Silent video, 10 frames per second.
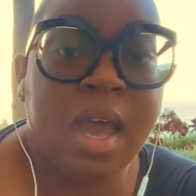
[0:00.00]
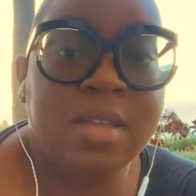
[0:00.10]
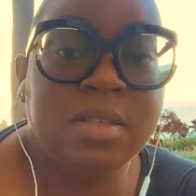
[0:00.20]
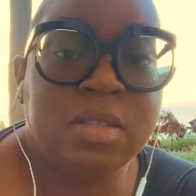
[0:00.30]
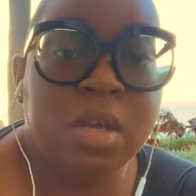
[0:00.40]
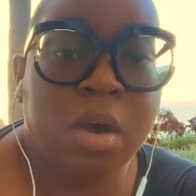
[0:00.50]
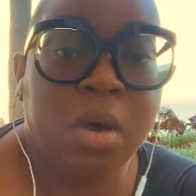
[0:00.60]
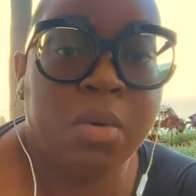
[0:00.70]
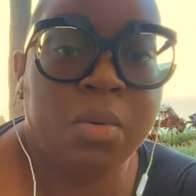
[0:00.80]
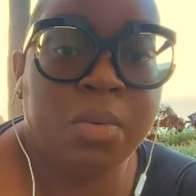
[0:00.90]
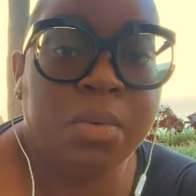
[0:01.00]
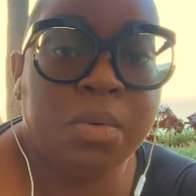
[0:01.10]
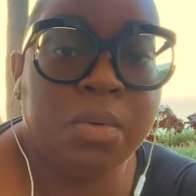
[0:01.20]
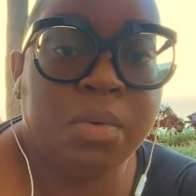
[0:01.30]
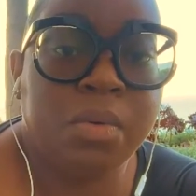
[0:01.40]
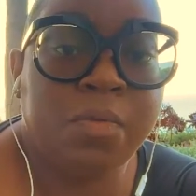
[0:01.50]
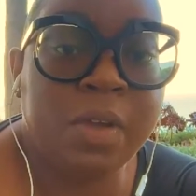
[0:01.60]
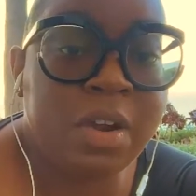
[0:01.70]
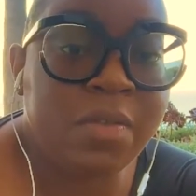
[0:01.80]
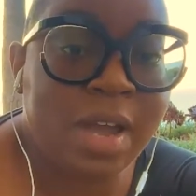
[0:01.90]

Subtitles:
And so, fear of